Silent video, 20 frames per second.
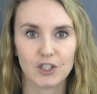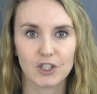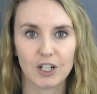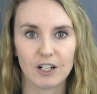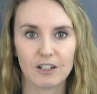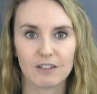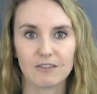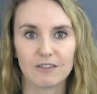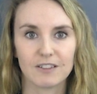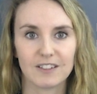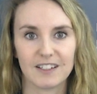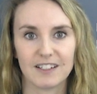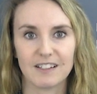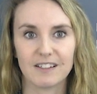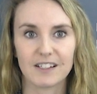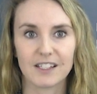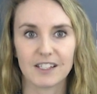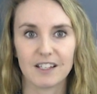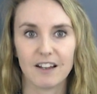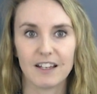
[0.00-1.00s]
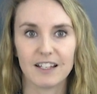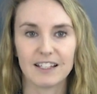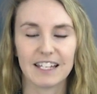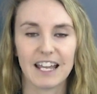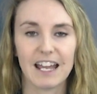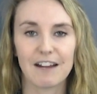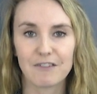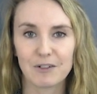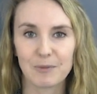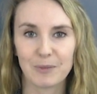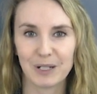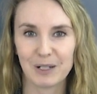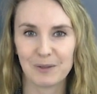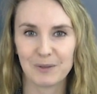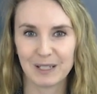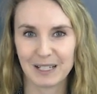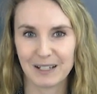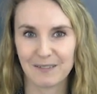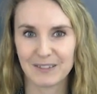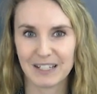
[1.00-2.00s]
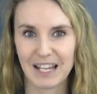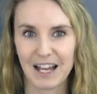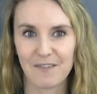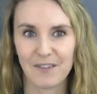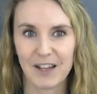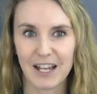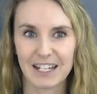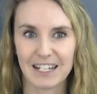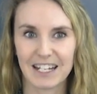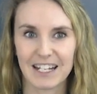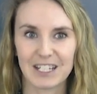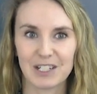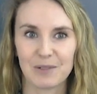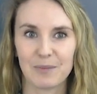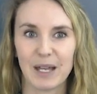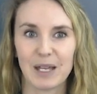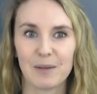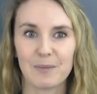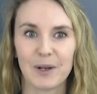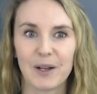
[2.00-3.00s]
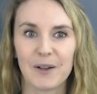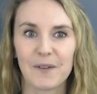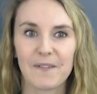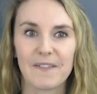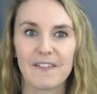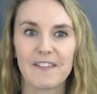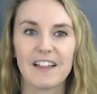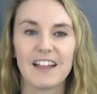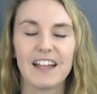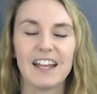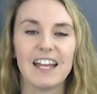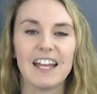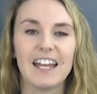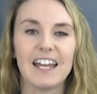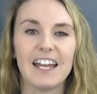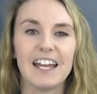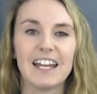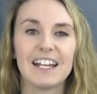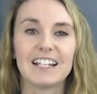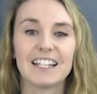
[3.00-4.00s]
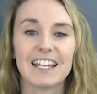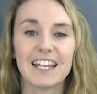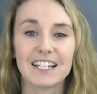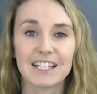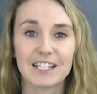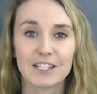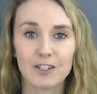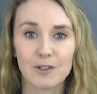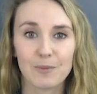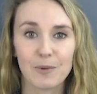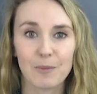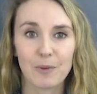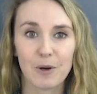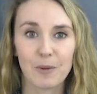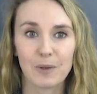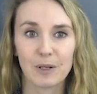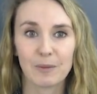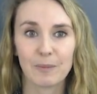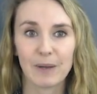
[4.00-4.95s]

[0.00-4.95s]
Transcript: journals in science. Everybody would love to have a Nature paper. It's a super popular